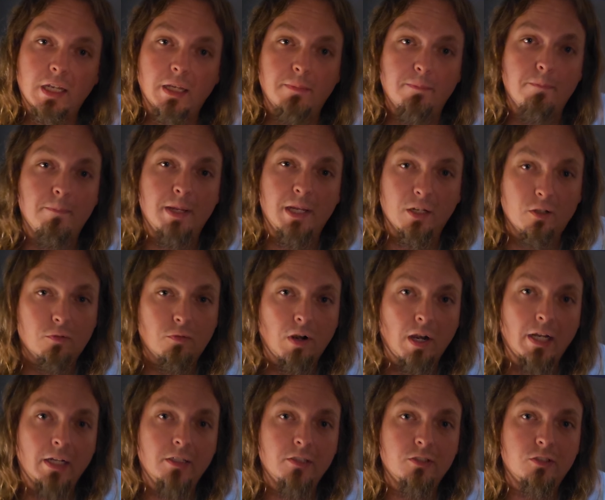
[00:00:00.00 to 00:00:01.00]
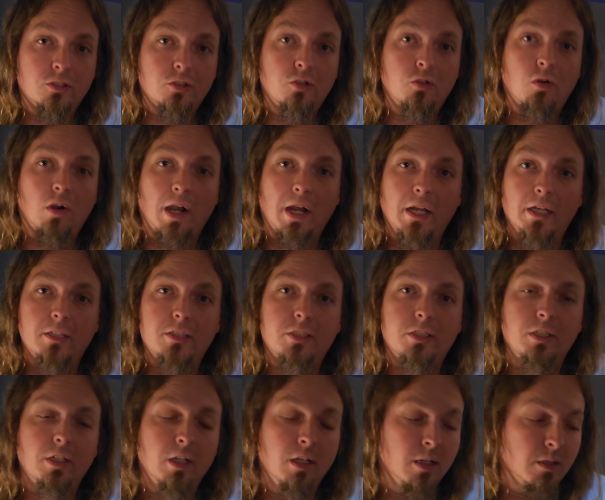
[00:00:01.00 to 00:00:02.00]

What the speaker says: a mid-range Gretsch,